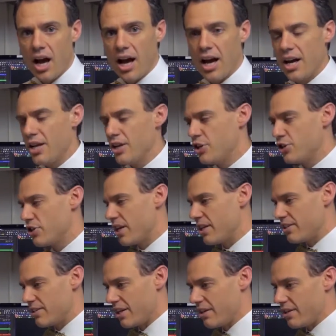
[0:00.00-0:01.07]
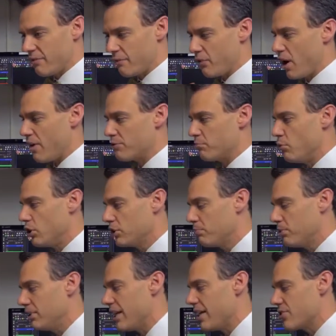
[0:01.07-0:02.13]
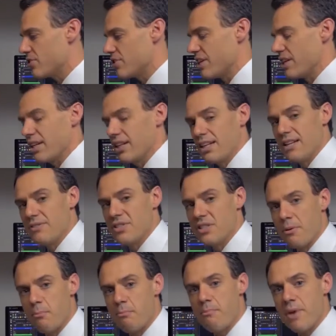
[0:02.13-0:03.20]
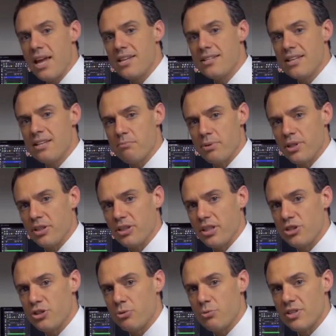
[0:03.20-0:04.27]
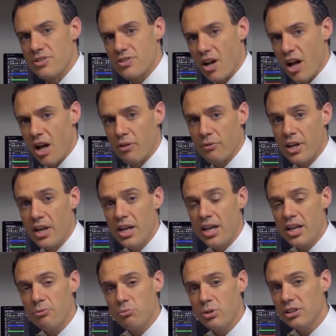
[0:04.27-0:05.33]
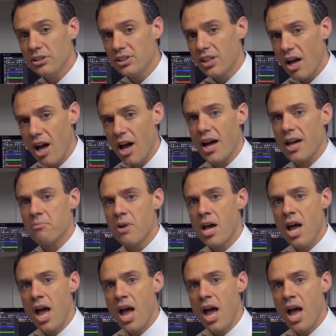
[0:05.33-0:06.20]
It involves multiple lasers, and it gives an amazing ability to resolve in real time